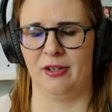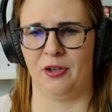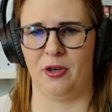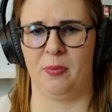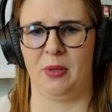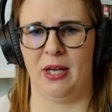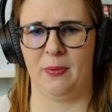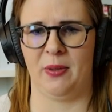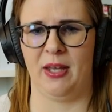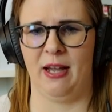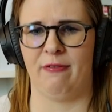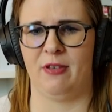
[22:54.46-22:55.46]
He's already playing
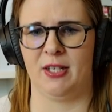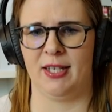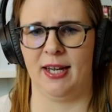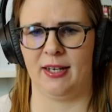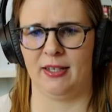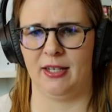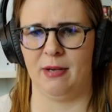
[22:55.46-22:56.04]
with half the deck.